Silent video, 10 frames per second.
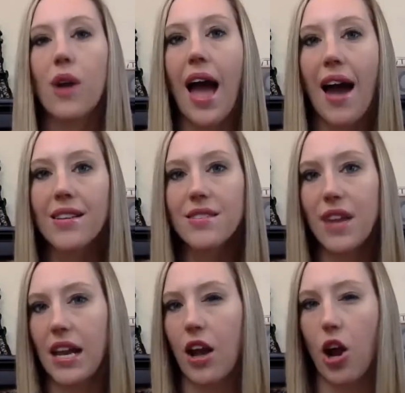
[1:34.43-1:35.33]
we're
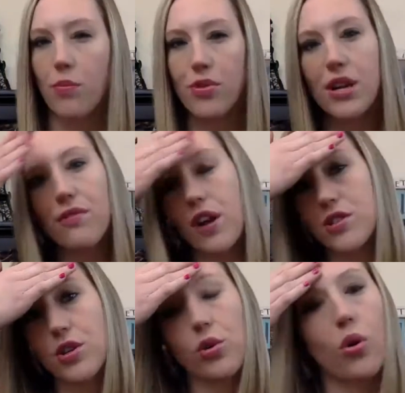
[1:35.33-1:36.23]
activating our
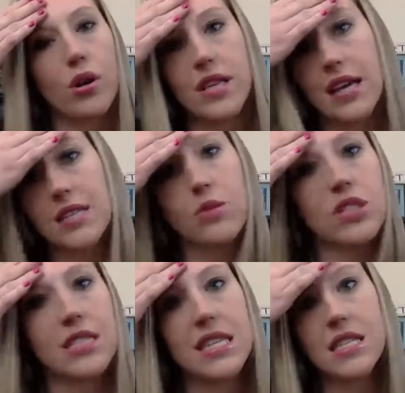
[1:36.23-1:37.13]
prefrontal cortex,
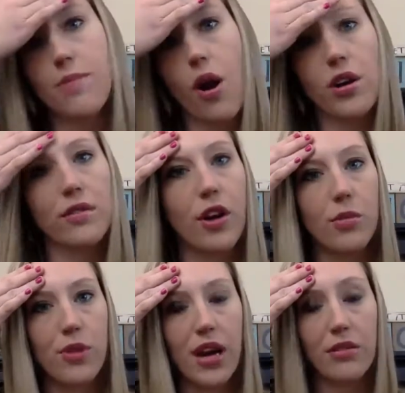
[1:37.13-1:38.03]
which is this part of
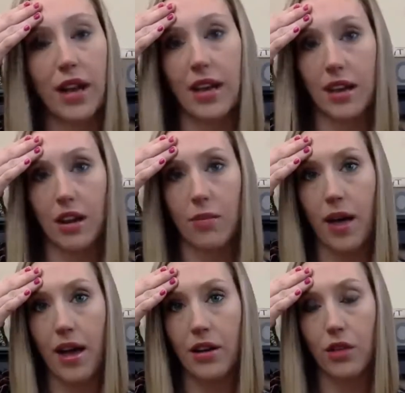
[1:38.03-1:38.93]
our brain right here
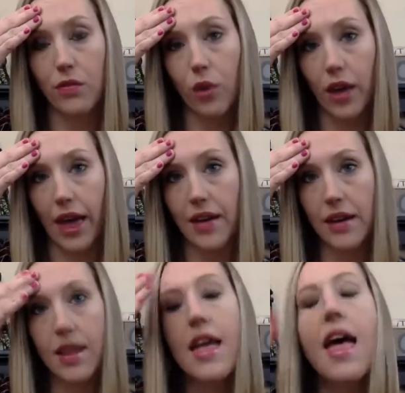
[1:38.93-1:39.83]
behind our forehead.
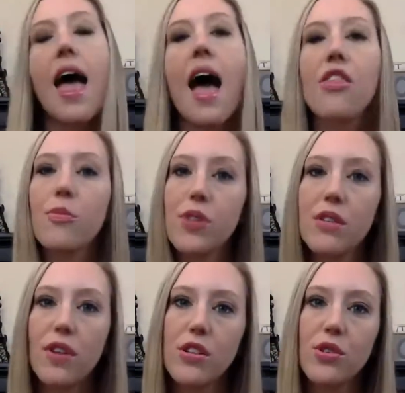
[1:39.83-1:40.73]
And the
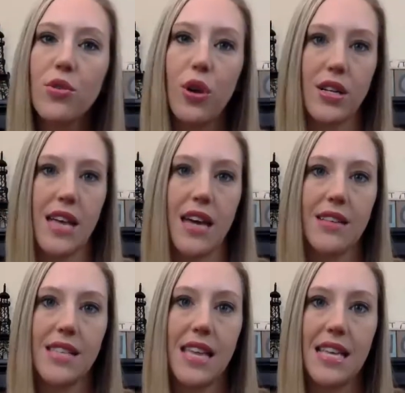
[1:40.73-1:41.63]
prefrontal
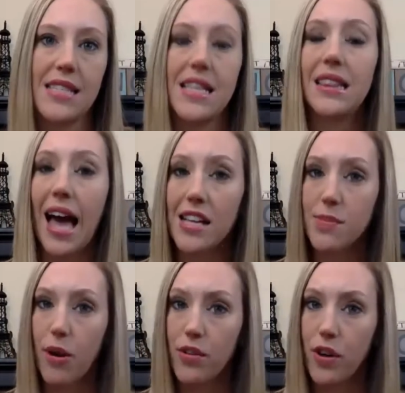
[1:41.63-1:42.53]
cortex is the
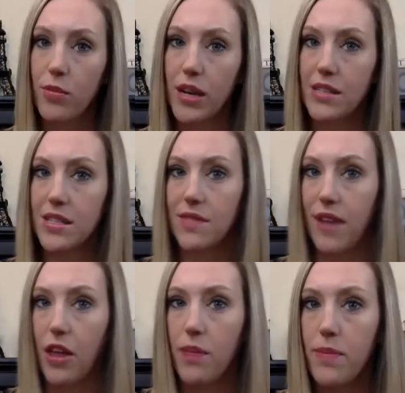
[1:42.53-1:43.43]
last part of our brain to
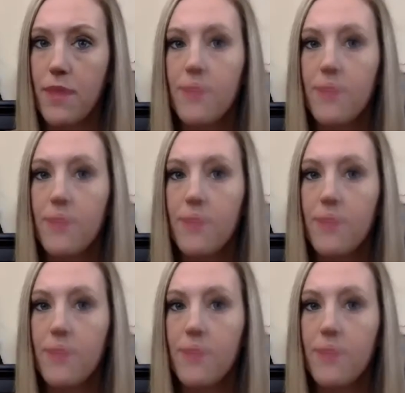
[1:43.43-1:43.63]
develop,